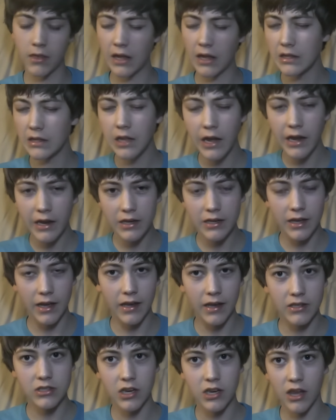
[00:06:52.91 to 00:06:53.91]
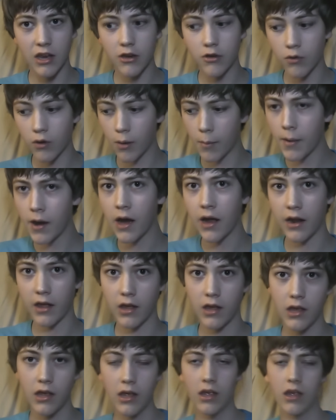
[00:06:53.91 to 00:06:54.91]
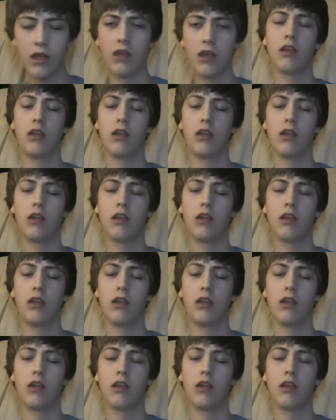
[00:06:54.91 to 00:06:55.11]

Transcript: that light takes to get to our body.